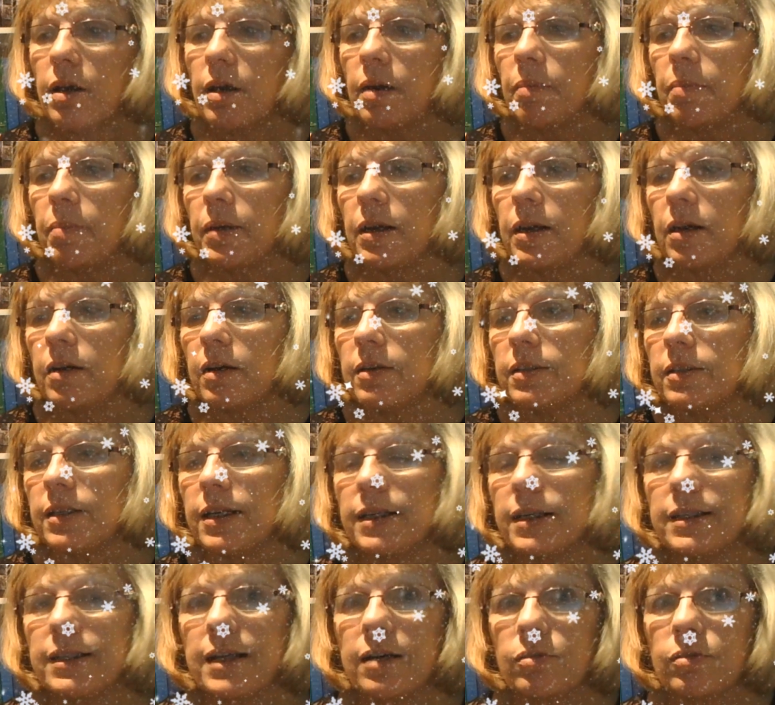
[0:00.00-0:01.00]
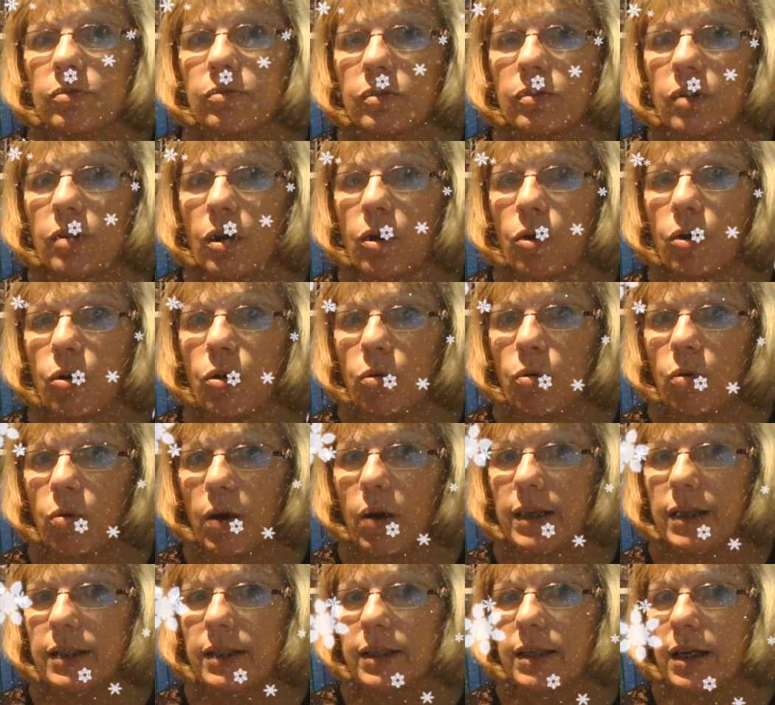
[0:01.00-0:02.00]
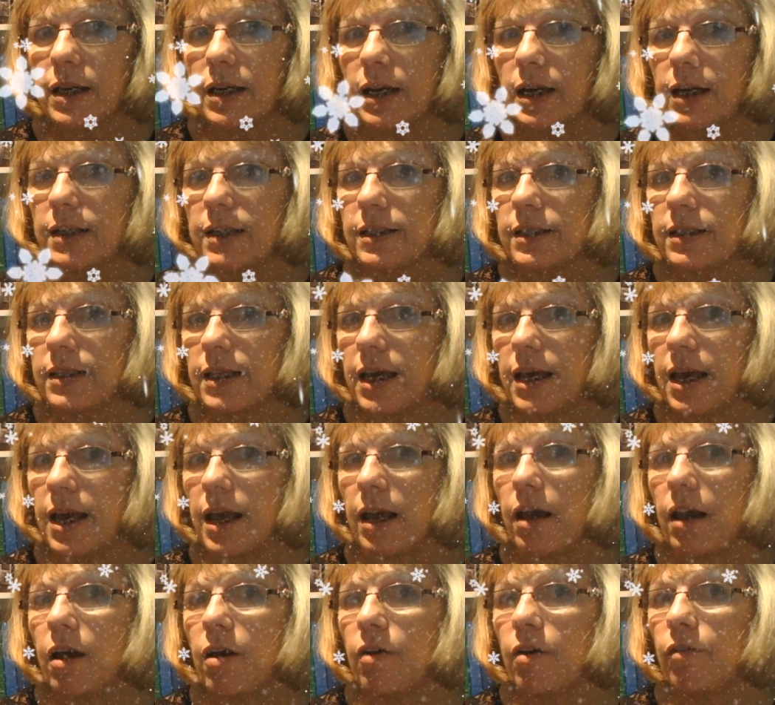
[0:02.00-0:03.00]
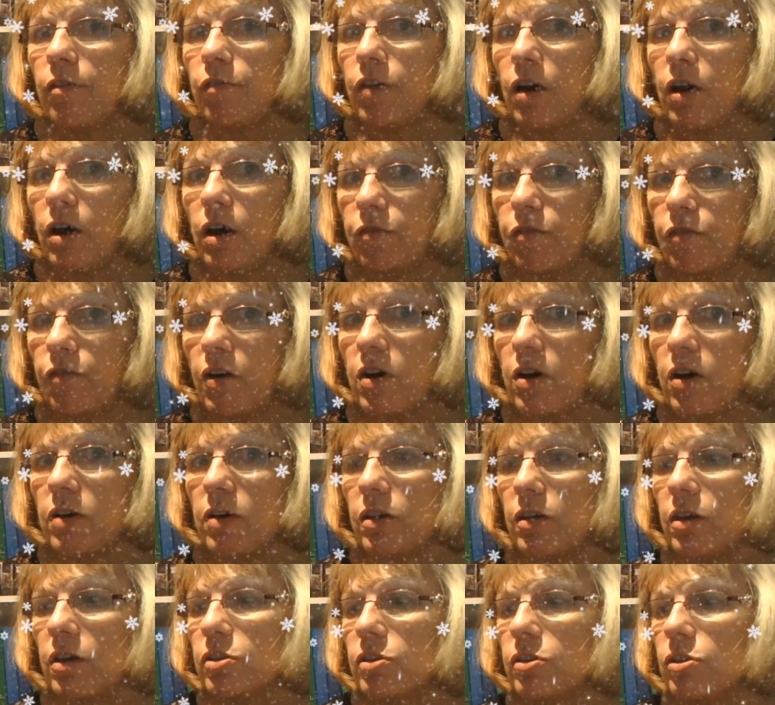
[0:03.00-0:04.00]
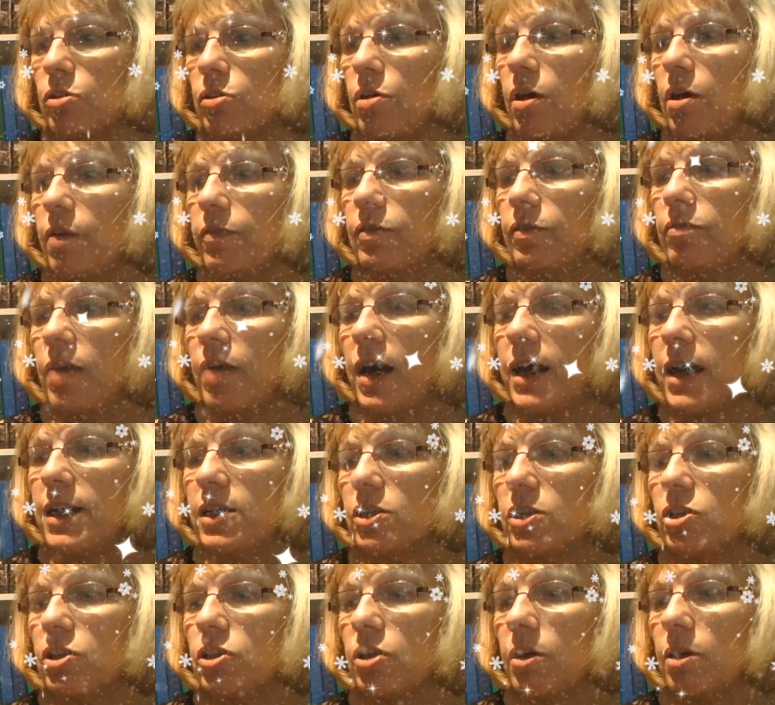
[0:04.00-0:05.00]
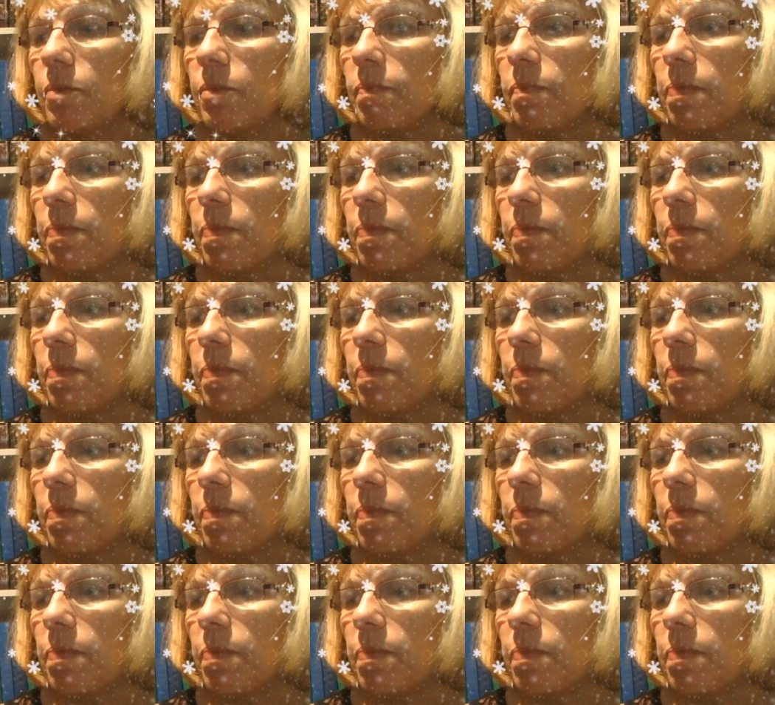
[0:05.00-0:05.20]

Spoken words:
because it sounds quite a nice thing for her father to have arranged.